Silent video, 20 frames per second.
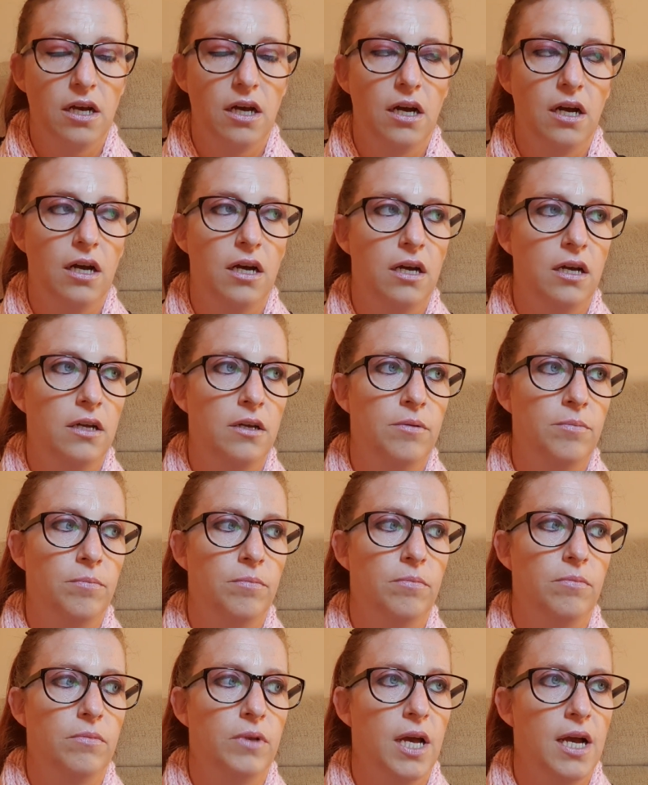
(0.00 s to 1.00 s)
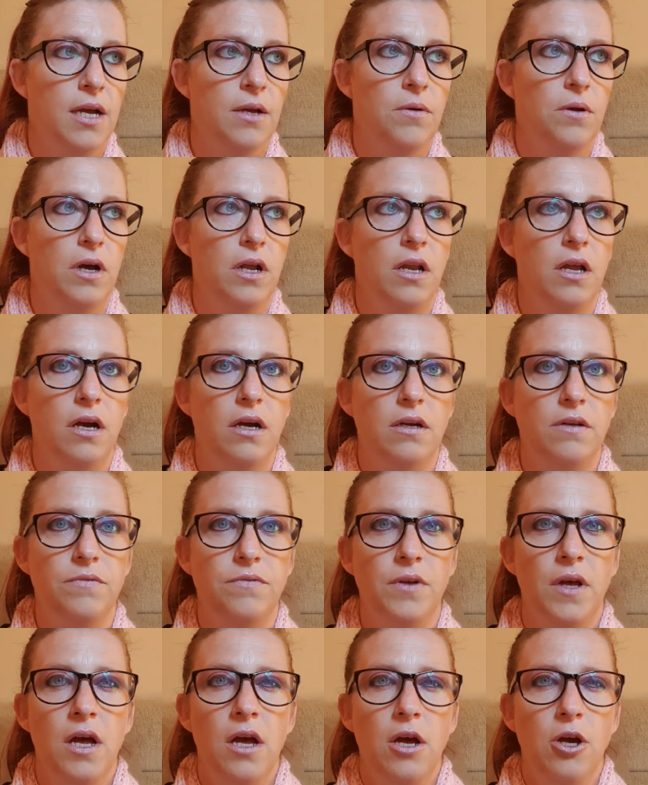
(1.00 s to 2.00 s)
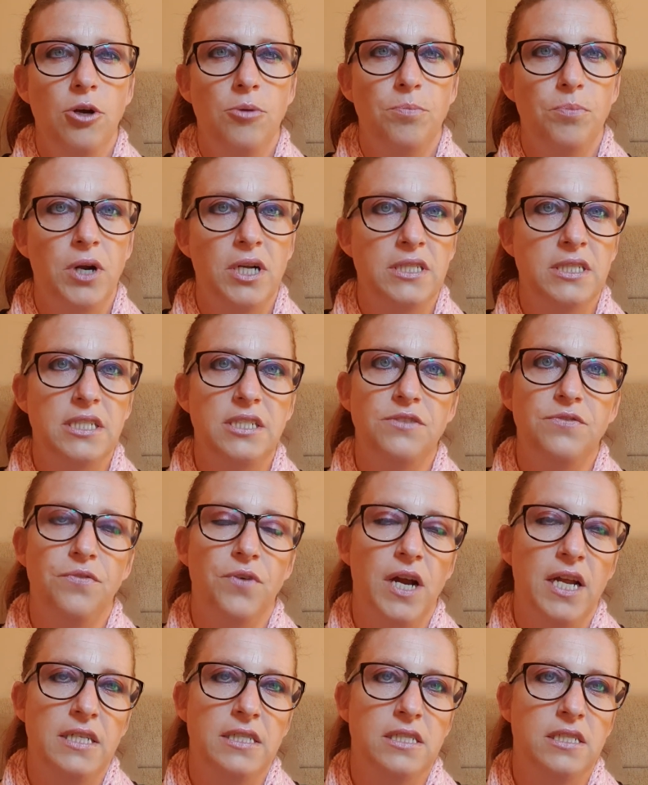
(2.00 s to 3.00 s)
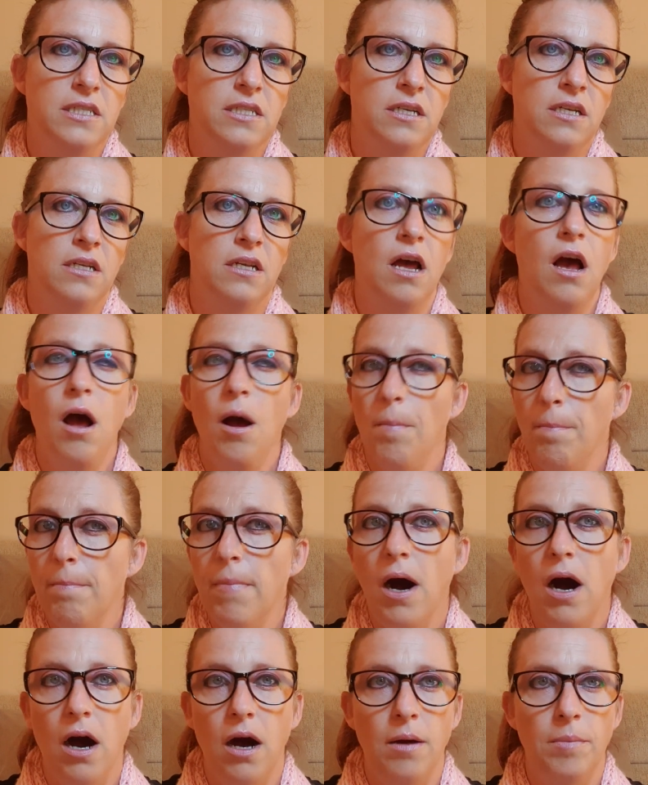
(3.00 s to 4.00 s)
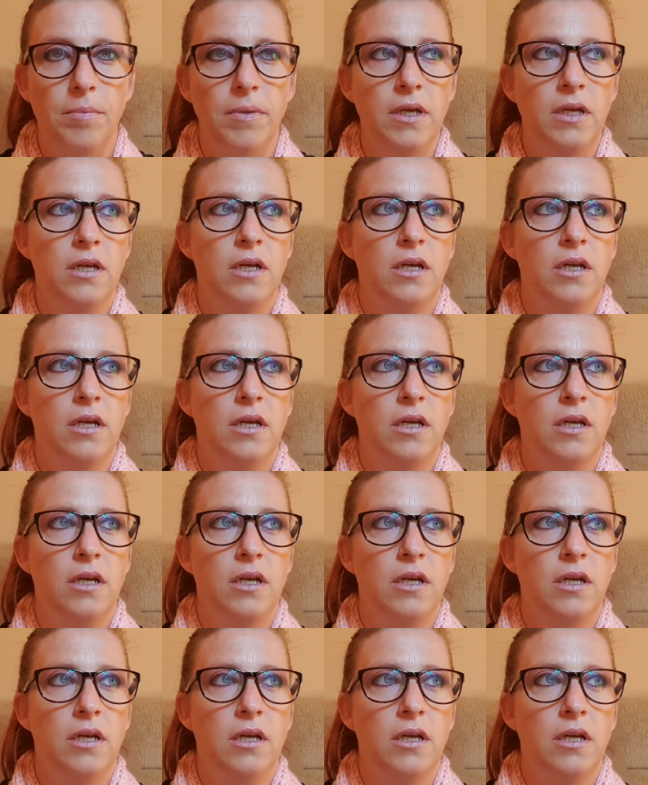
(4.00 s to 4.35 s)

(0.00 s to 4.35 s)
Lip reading: Now, a lot of Brandy's friends and her mum